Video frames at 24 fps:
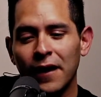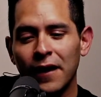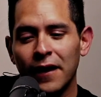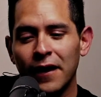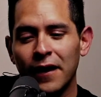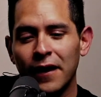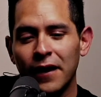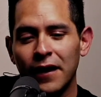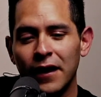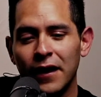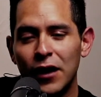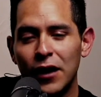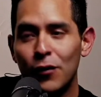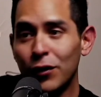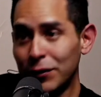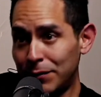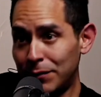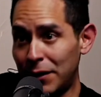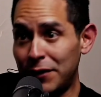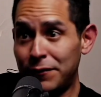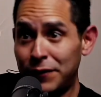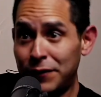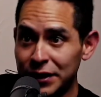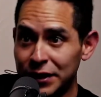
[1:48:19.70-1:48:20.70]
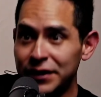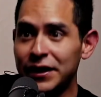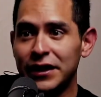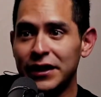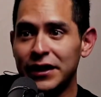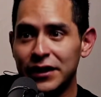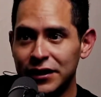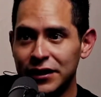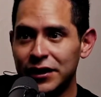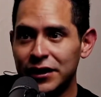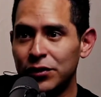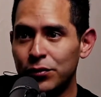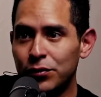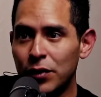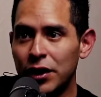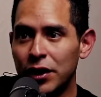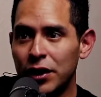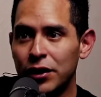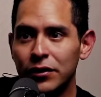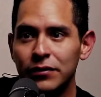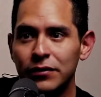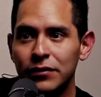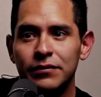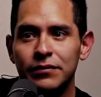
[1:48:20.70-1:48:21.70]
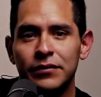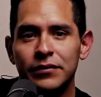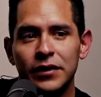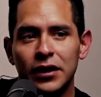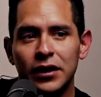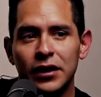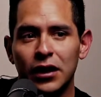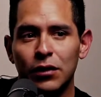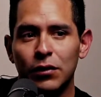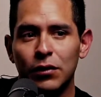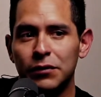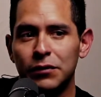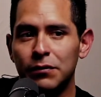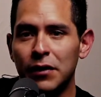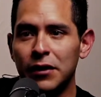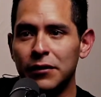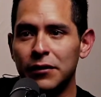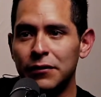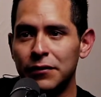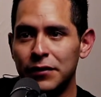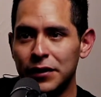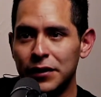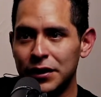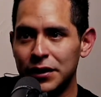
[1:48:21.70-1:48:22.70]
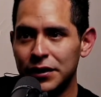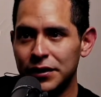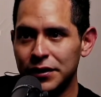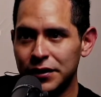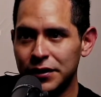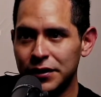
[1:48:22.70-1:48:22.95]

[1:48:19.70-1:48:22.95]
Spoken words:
It was my first night in Santuario. It was my first